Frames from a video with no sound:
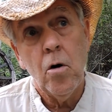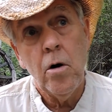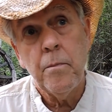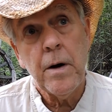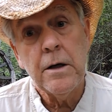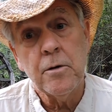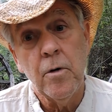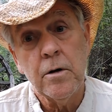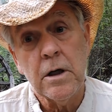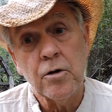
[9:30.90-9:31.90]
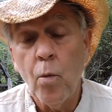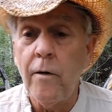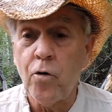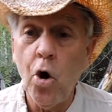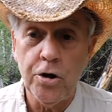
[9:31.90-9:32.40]
well, there are probably some other towns.
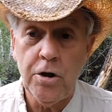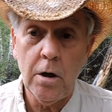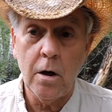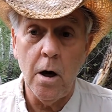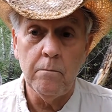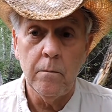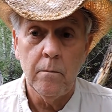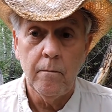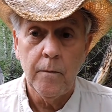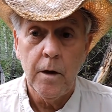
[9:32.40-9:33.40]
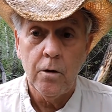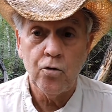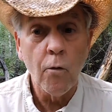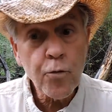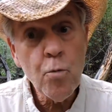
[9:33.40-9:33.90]
Well, of course, Tin Cup.
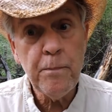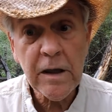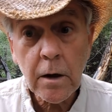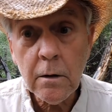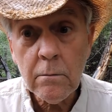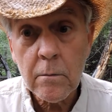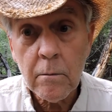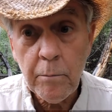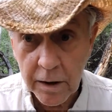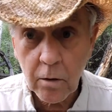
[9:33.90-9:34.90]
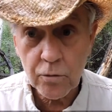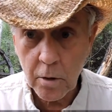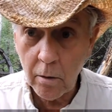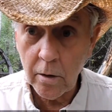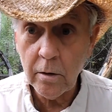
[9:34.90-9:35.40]
Drove through Pitkin. Pitkin was
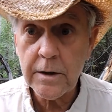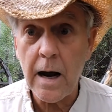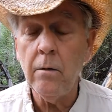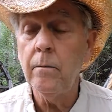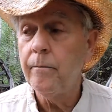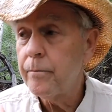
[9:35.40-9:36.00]
another little town.